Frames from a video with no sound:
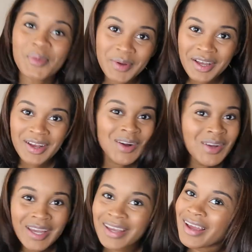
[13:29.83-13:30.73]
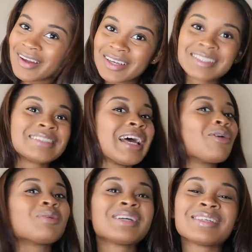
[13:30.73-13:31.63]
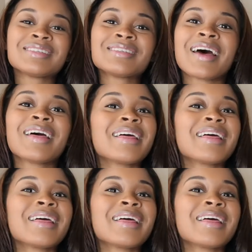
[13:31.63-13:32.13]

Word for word: Well, okay, guys. That was